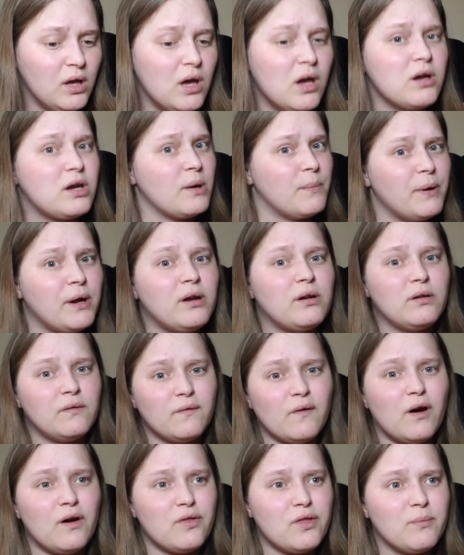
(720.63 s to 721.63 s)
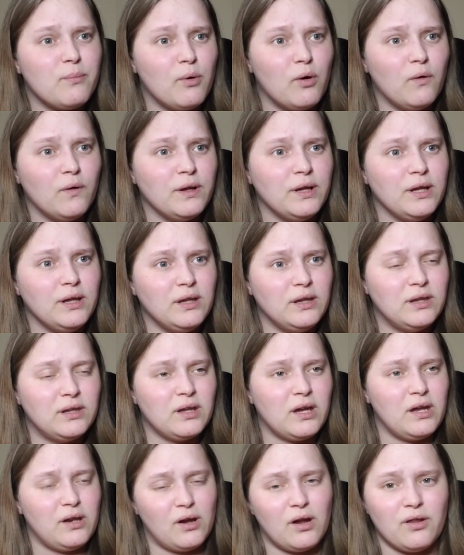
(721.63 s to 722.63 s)
compared to all the bullies
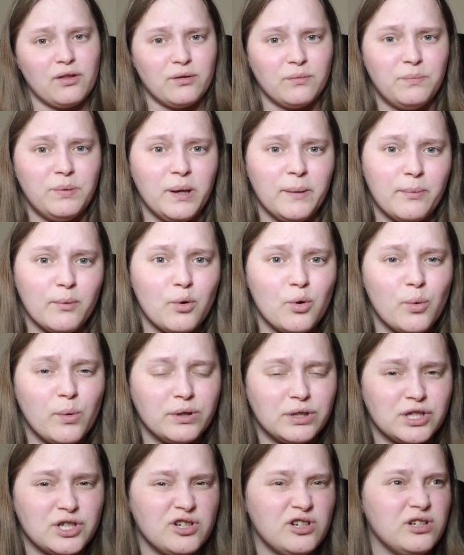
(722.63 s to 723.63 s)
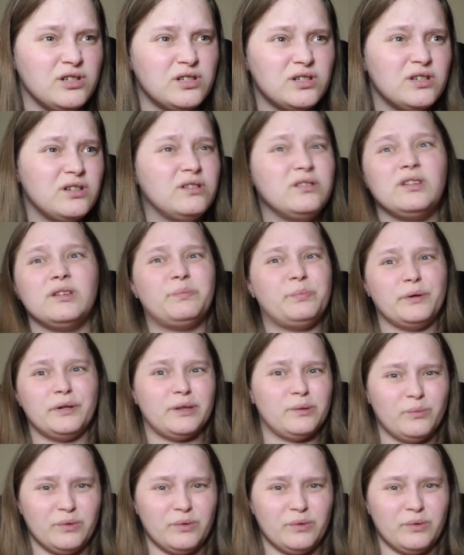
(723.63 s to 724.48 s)
and other people who went to church, this person